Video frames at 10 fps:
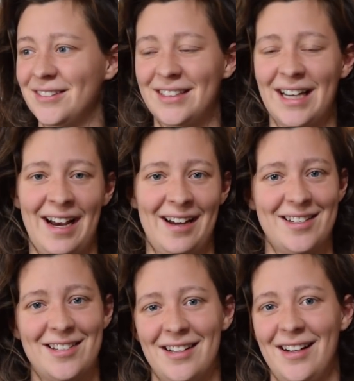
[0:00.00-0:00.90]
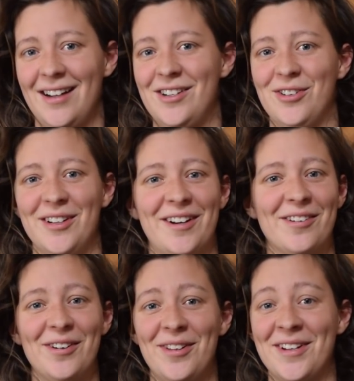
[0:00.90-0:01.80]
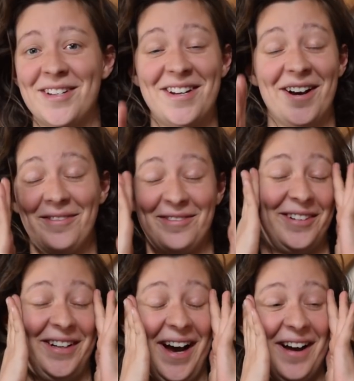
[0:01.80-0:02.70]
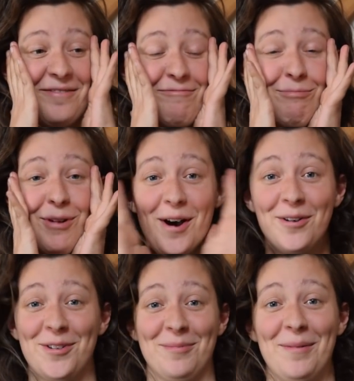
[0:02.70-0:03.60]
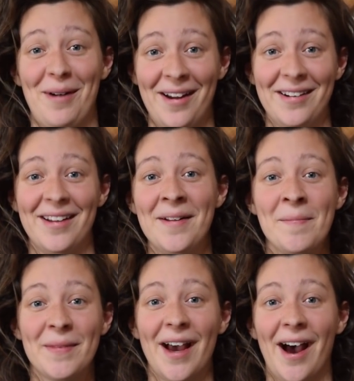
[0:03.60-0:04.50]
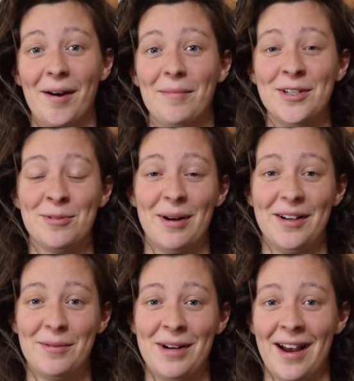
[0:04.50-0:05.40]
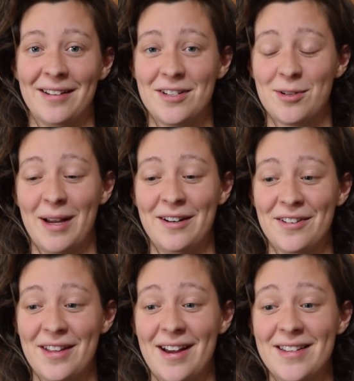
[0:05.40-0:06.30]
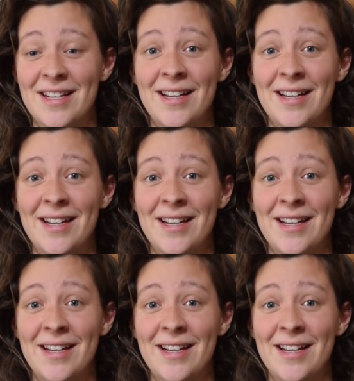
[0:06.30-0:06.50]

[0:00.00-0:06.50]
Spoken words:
Gas, electric, all that stuff kind of blows my mind how much money we had to spend on that.